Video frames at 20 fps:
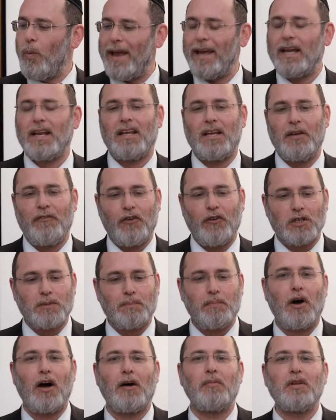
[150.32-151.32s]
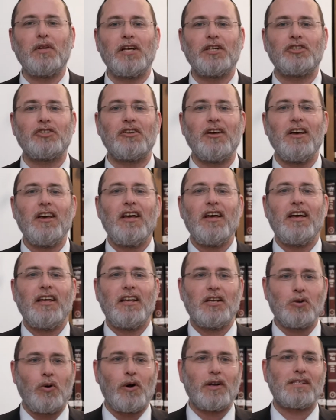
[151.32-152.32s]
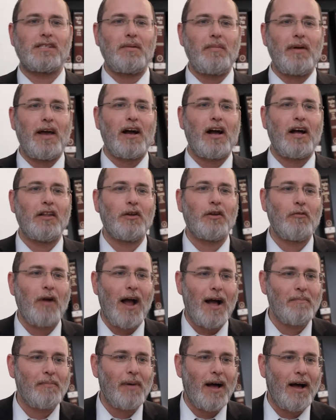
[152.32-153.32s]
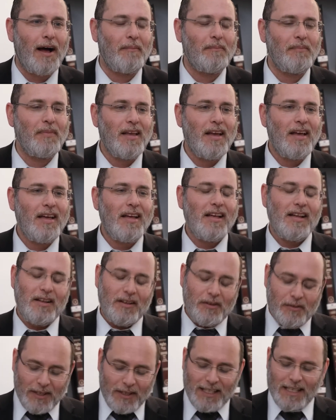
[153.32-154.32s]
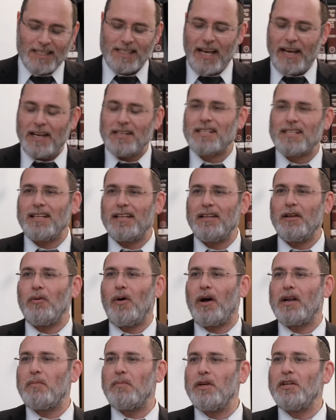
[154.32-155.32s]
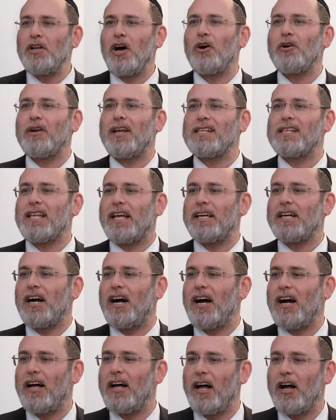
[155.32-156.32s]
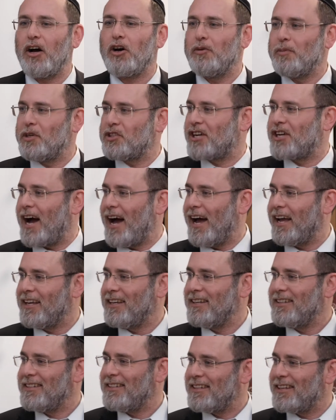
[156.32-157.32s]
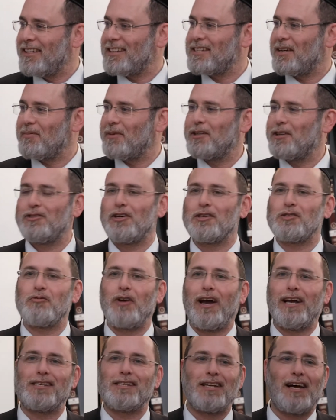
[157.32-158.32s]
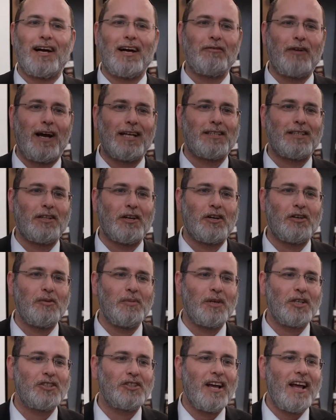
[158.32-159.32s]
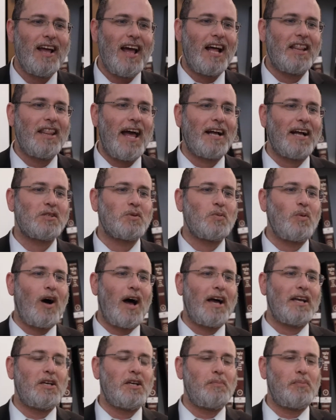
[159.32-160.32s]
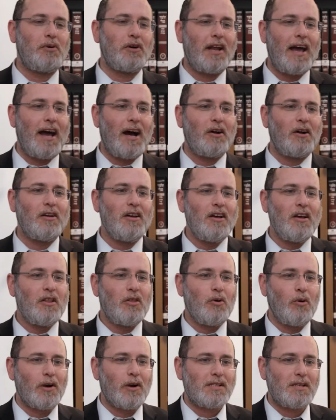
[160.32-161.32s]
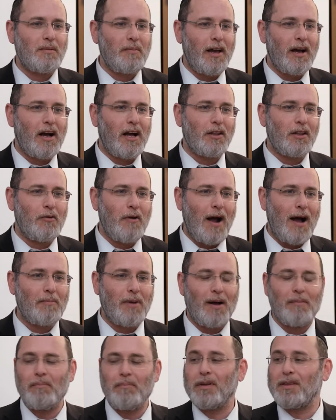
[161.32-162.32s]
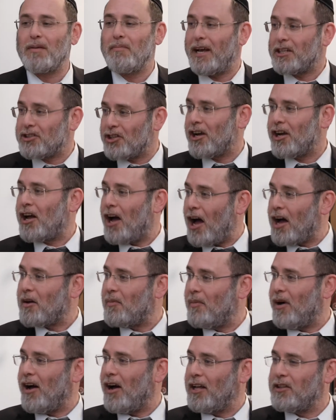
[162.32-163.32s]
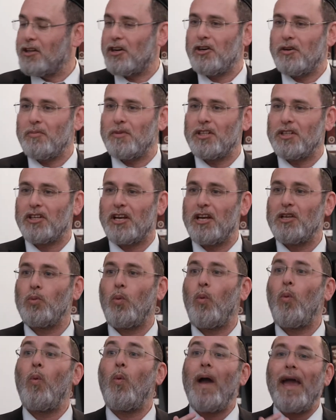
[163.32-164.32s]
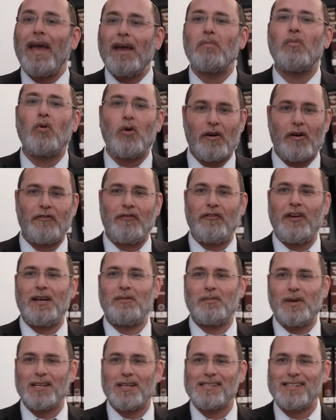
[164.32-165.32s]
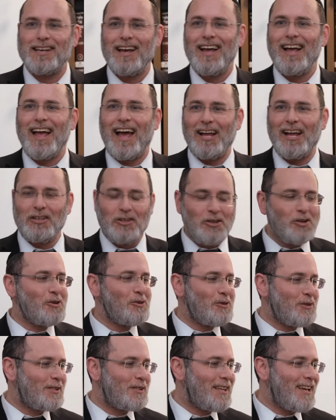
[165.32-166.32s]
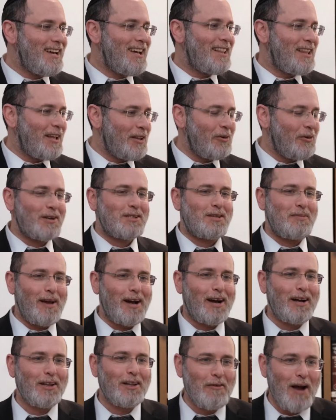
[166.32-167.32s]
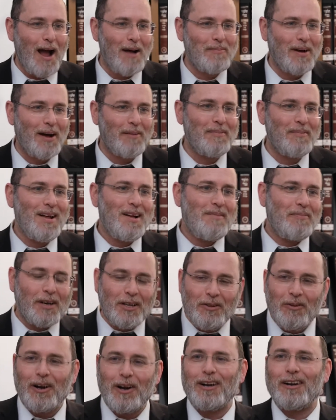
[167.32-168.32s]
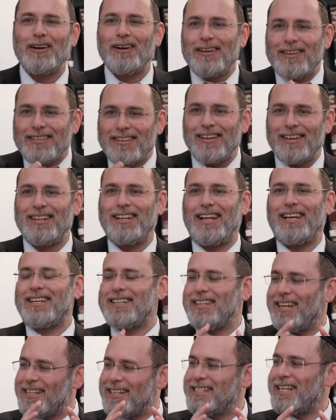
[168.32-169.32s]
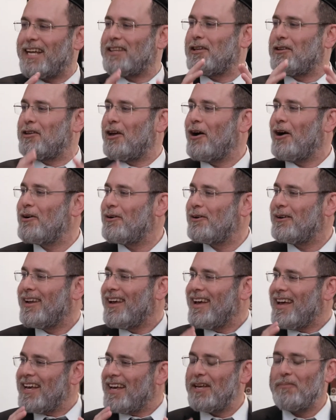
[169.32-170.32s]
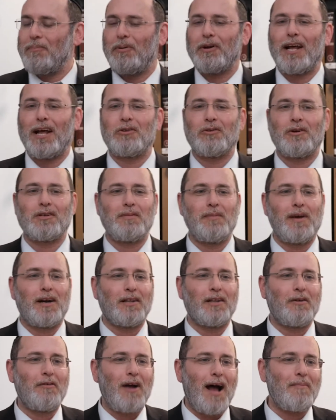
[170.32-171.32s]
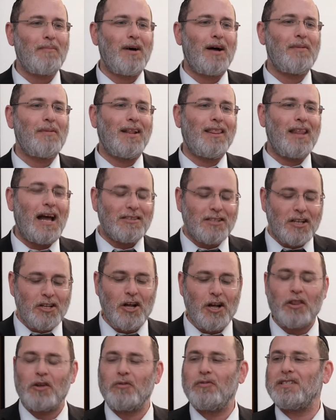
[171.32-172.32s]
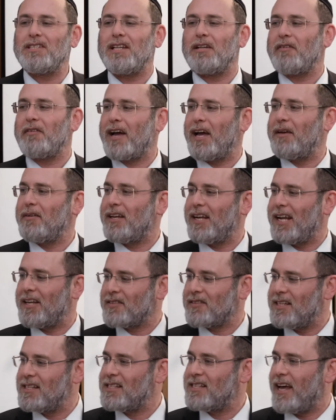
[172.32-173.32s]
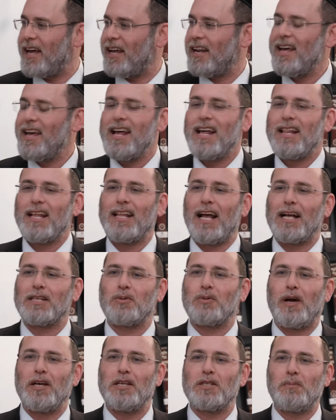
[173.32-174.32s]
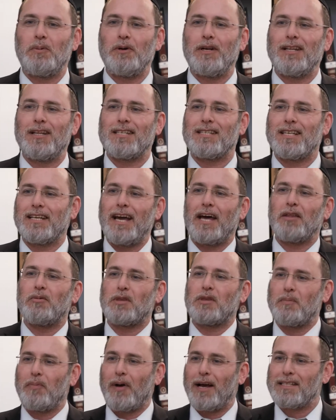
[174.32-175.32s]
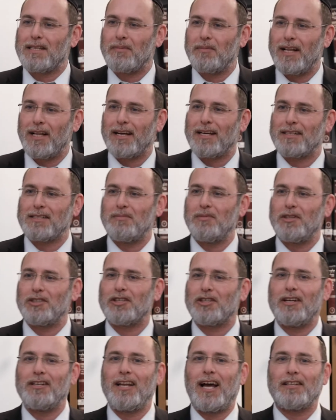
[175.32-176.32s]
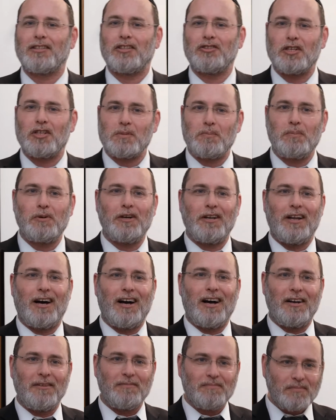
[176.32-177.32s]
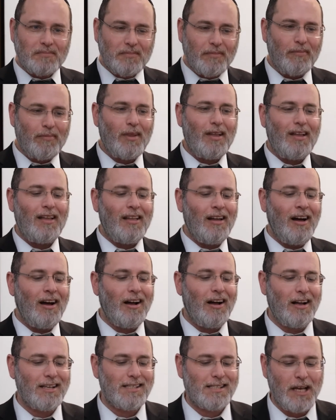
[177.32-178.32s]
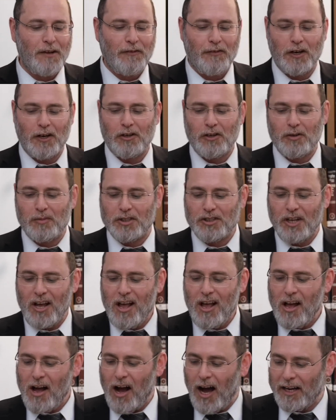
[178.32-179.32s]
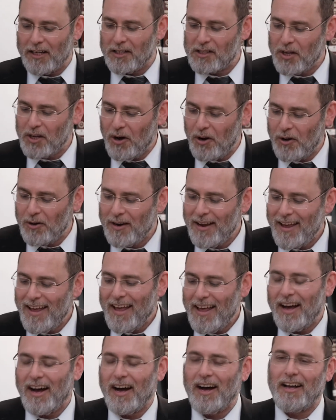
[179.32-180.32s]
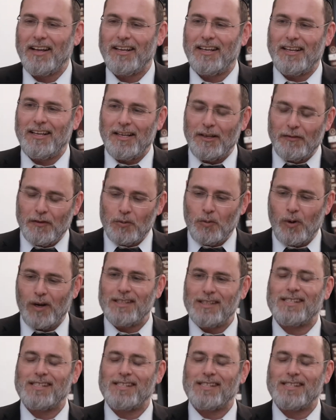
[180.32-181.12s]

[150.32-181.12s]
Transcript: he first published his Or Sameach on the Rambam. What they say is because they didn't want to be known as like a Chumash guy, someone who just writes on the Chumash, and that's why he put out the Or Sameach on the Rambam. But the Meshech Chachma on the Chumash is way more famous and used than the Or Sameach on the Rambam. But in order to set the tone, he put out the Or Sameach on the Rambam, and that was another reason that Chaim Kanievsky said that's why he's putting this together with the Brisa de Melechas HaMishkan, not to just put a sefer on Chumash on its own. He even once